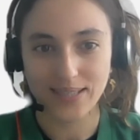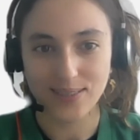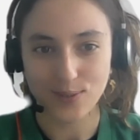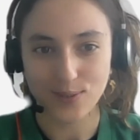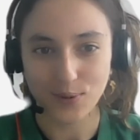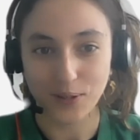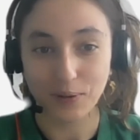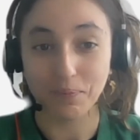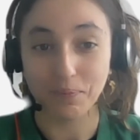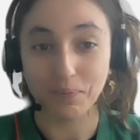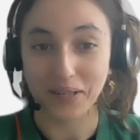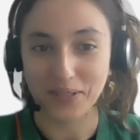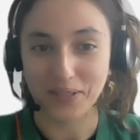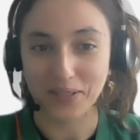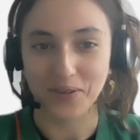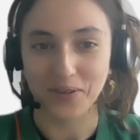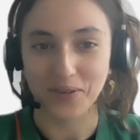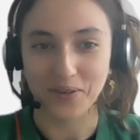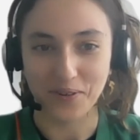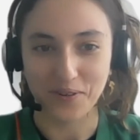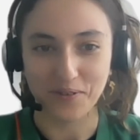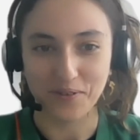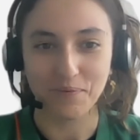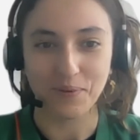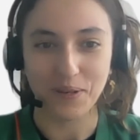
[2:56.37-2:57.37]
So it makes a
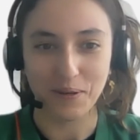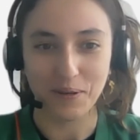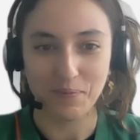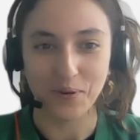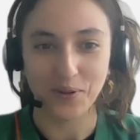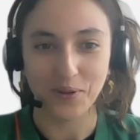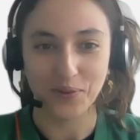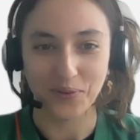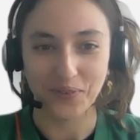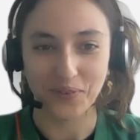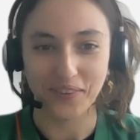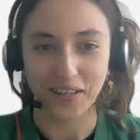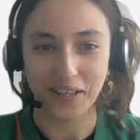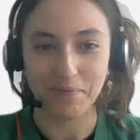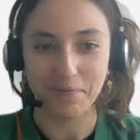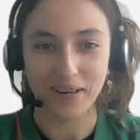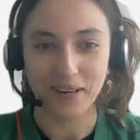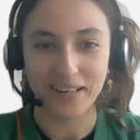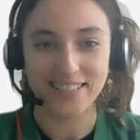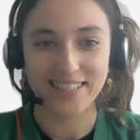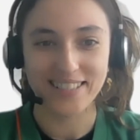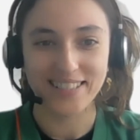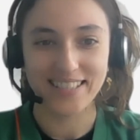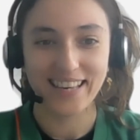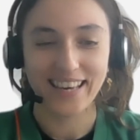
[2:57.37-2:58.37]
lot of people to take
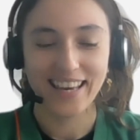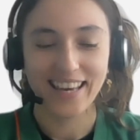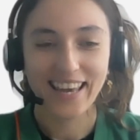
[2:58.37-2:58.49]
part.